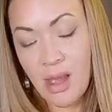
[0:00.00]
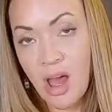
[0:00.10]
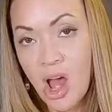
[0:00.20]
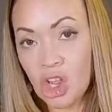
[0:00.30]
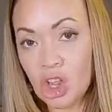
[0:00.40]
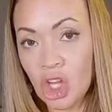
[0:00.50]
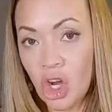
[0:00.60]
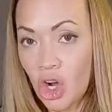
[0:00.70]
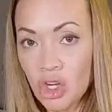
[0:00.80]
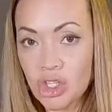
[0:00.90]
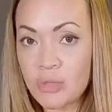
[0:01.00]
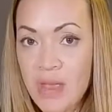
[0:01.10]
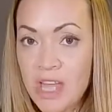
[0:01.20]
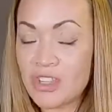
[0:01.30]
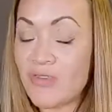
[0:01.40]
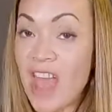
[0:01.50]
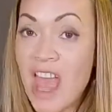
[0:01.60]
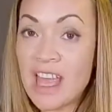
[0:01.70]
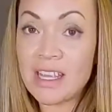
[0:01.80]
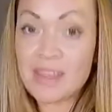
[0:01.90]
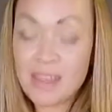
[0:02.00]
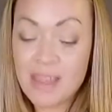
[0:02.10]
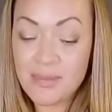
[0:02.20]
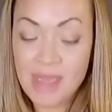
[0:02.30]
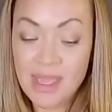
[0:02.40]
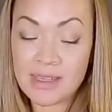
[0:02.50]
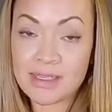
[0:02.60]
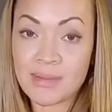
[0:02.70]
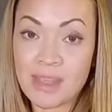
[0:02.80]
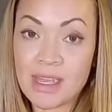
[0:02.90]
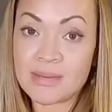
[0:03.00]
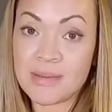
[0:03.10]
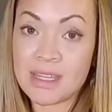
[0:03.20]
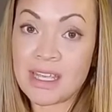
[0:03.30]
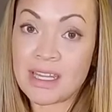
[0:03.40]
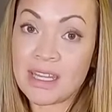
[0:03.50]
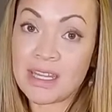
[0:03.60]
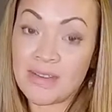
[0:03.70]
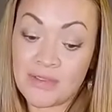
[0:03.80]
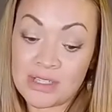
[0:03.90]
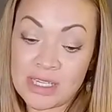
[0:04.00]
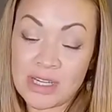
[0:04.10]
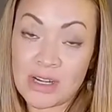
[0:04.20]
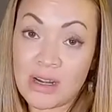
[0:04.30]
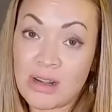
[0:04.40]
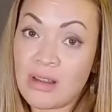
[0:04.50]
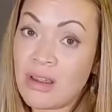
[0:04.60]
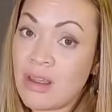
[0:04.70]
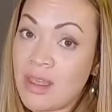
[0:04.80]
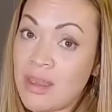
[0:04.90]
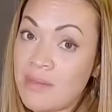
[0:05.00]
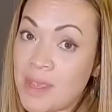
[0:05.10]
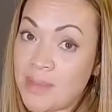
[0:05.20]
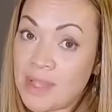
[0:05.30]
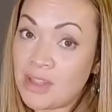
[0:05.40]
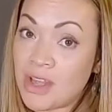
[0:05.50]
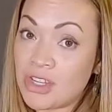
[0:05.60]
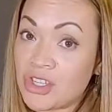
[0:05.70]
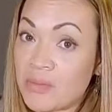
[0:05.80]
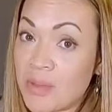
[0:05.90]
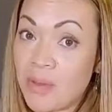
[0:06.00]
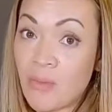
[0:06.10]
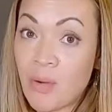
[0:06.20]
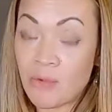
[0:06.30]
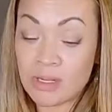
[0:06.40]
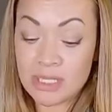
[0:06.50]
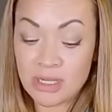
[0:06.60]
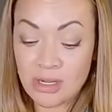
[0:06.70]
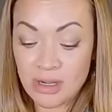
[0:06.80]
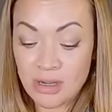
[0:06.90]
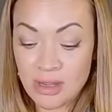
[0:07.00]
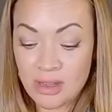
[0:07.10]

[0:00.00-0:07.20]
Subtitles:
large batch of anything I make so my husband can eat it for dinner, maybe lunch, and maybe one more dinner,